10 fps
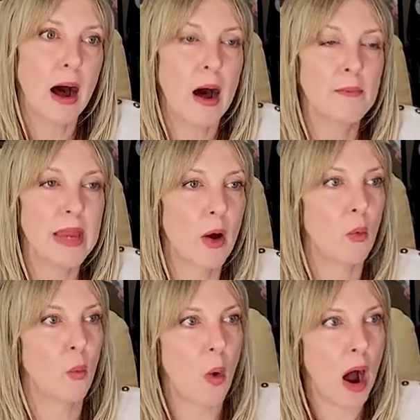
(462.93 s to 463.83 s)

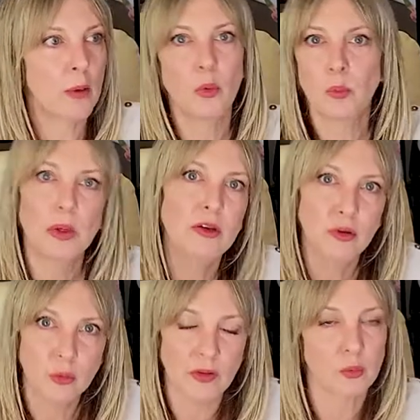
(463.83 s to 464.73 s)
Now, why would we
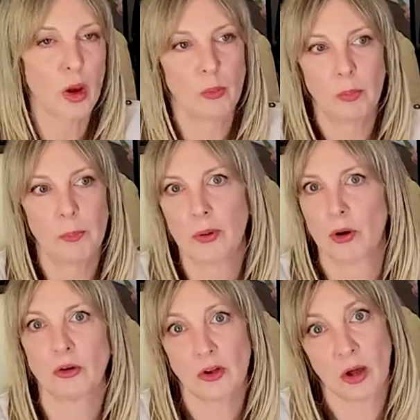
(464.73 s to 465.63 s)
do this? Why would we
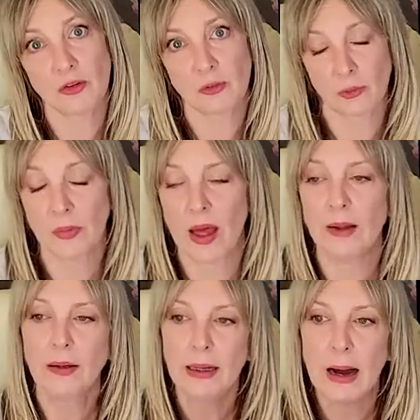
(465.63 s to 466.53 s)
put our dogs through that?